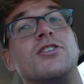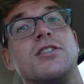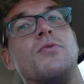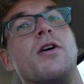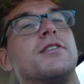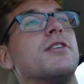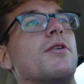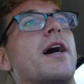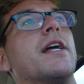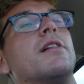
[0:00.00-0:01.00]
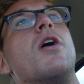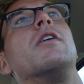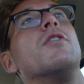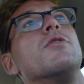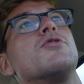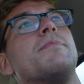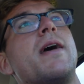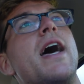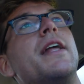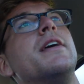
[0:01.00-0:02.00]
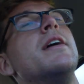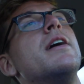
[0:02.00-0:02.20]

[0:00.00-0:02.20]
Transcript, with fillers: just was. So I got a long road trip ahead.